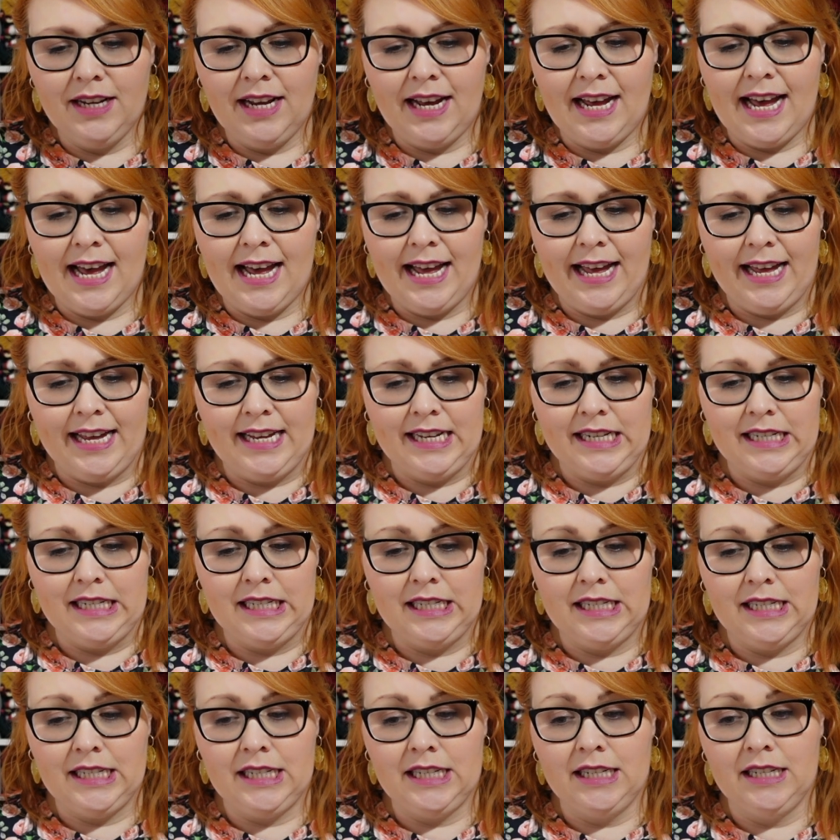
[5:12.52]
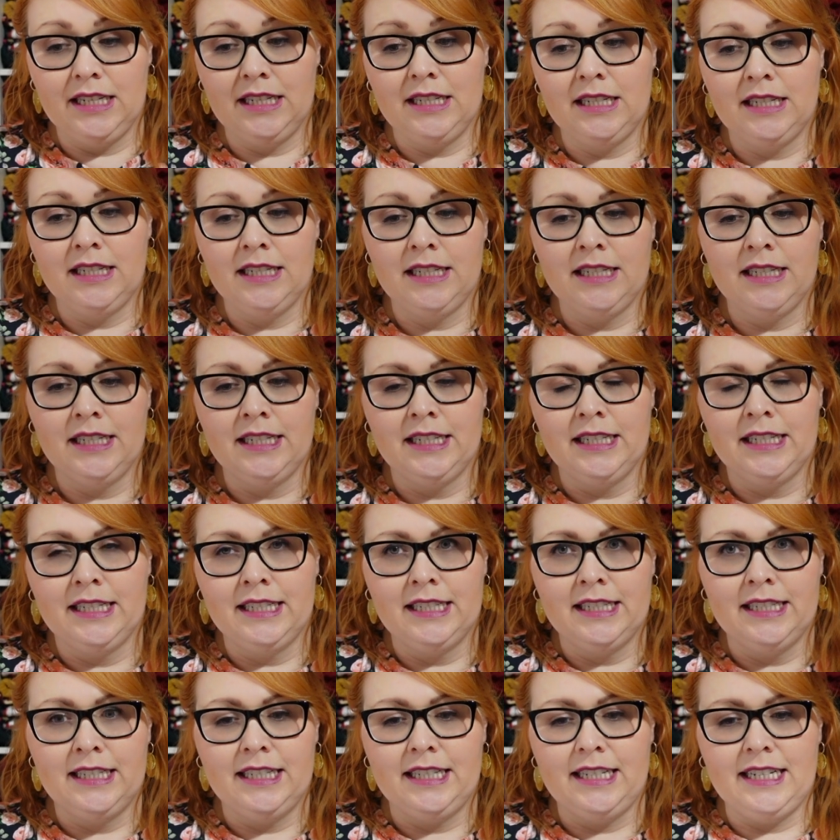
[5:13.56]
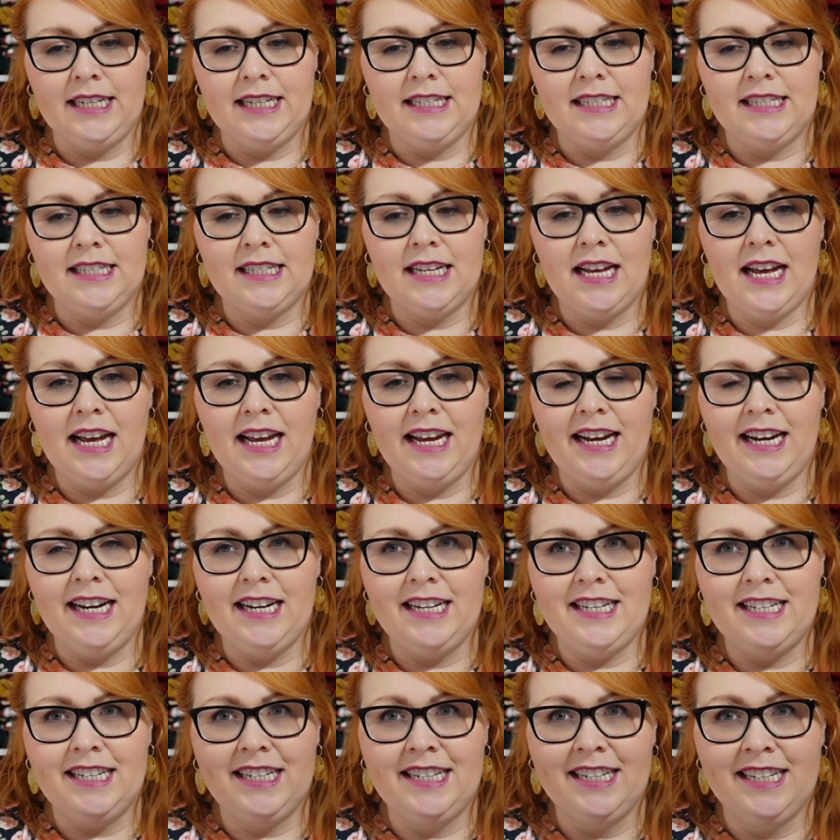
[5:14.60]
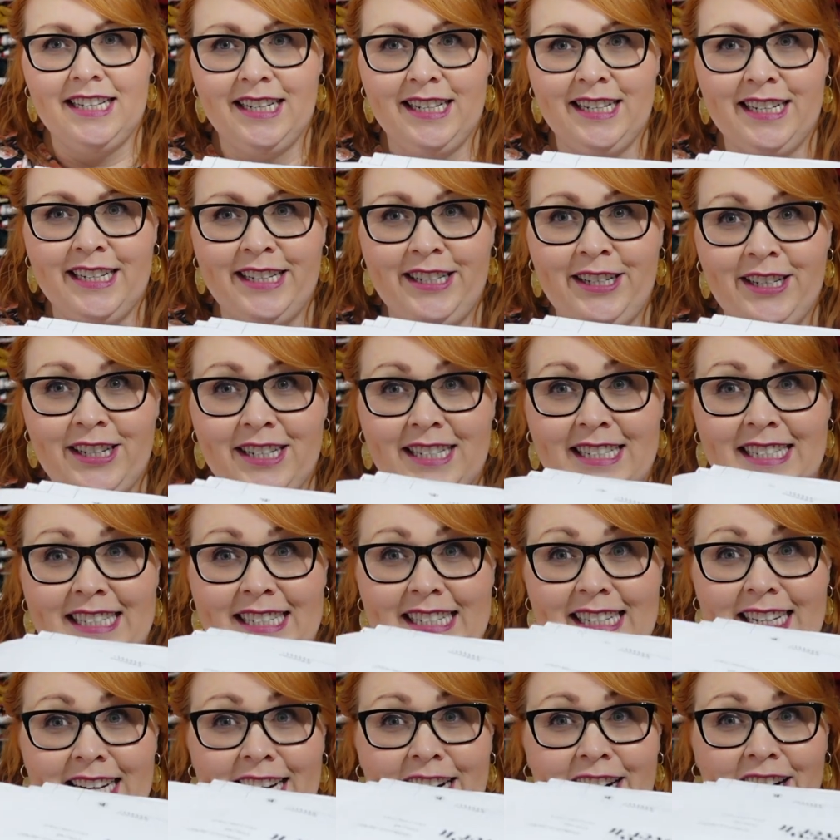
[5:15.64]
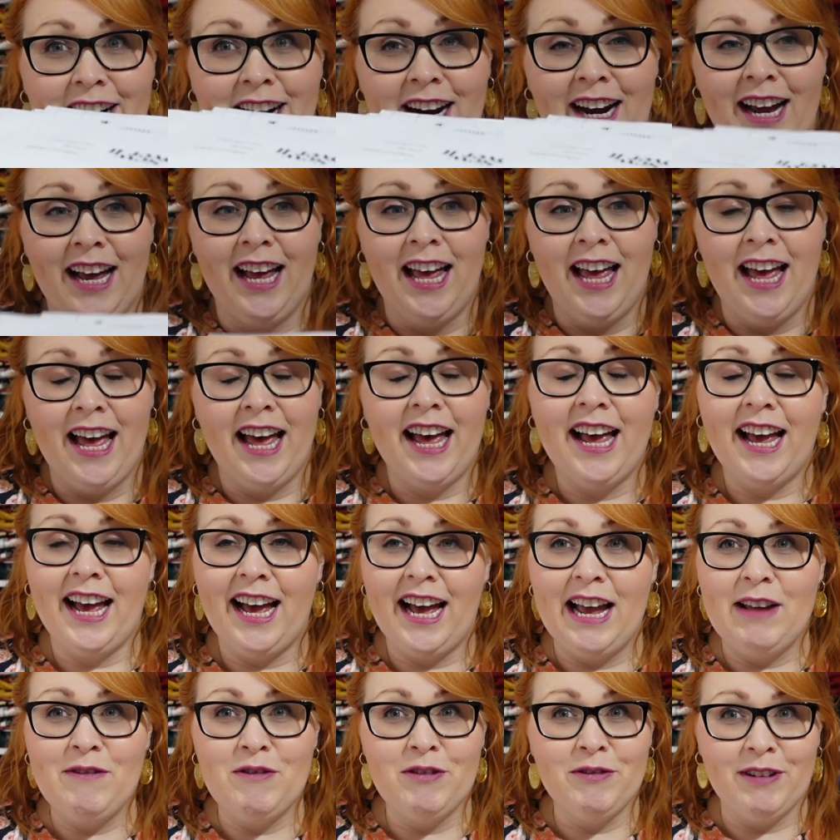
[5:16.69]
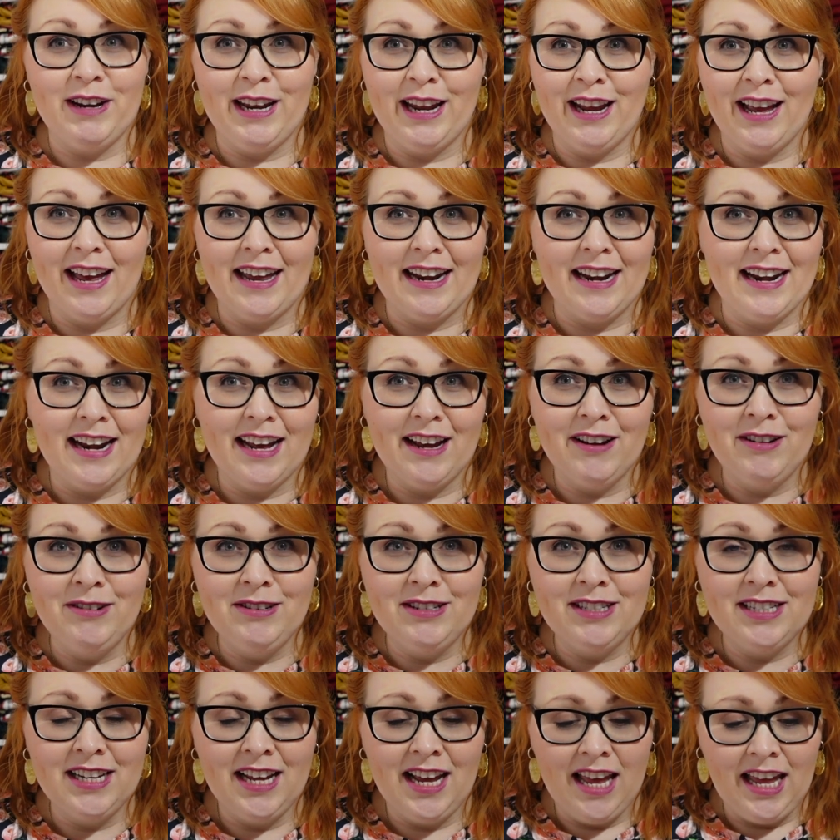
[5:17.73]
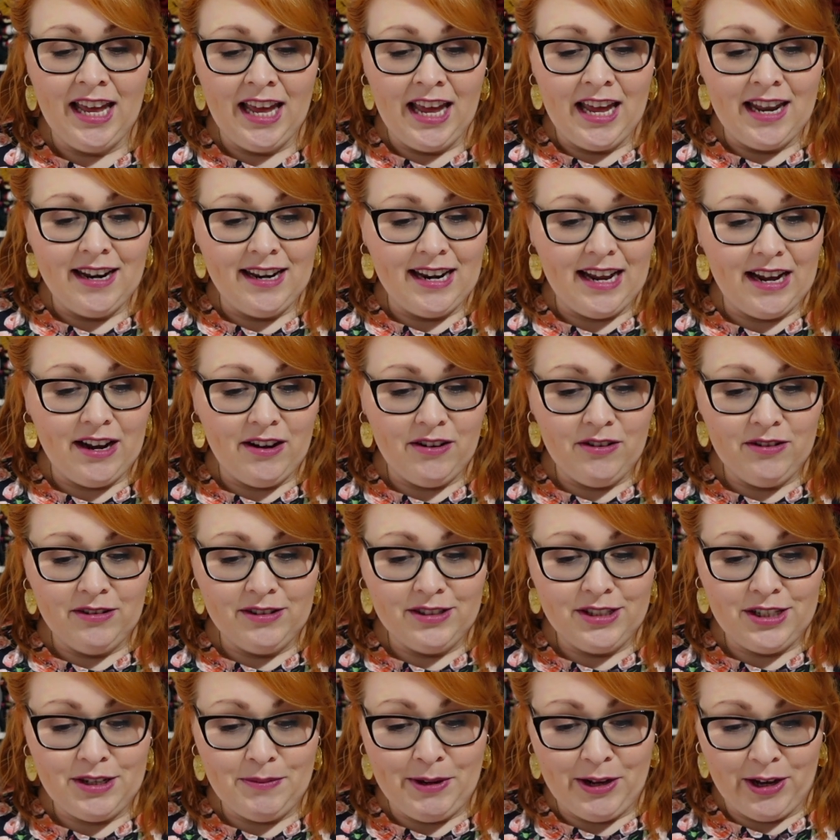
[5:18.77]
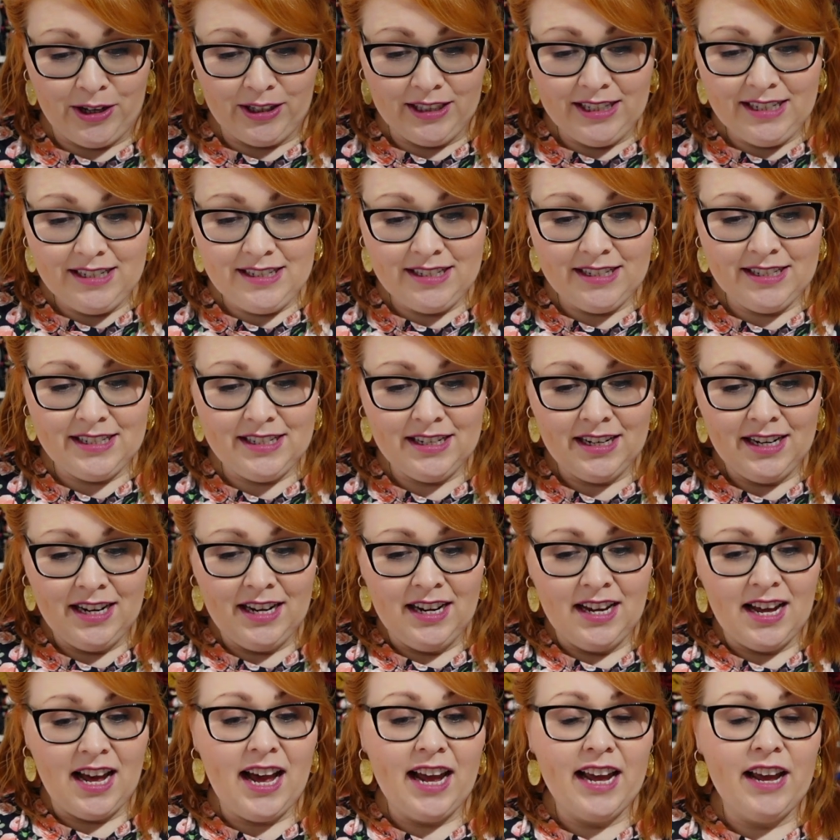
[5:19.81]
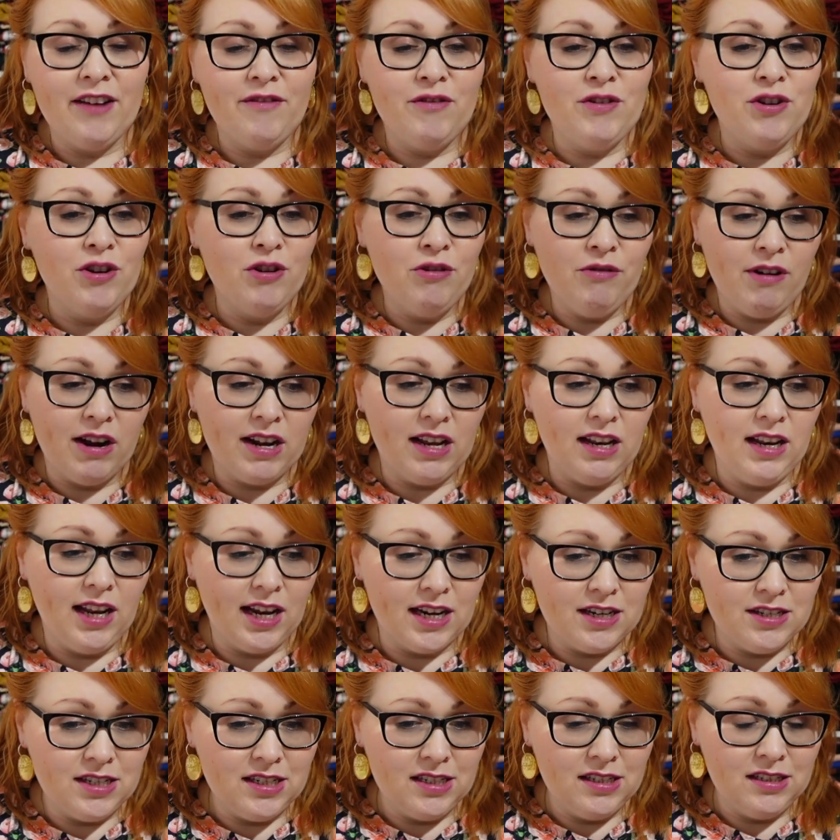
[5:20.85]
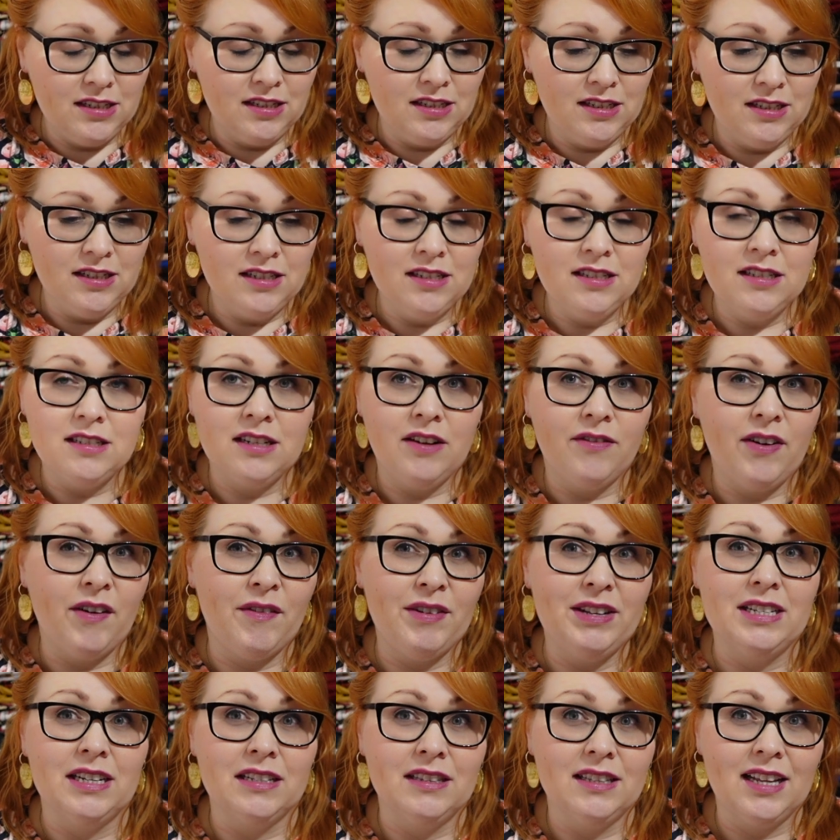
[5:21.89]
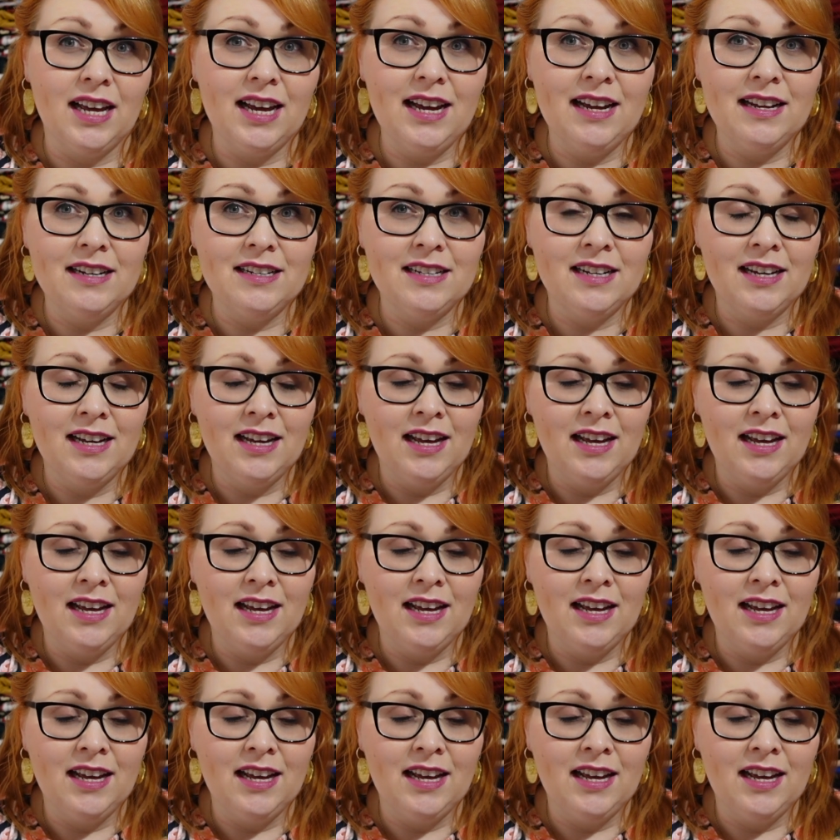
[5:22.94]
and inside, you can see here, I've already cut it out. Now, to be honest, I have no recollection of having done that.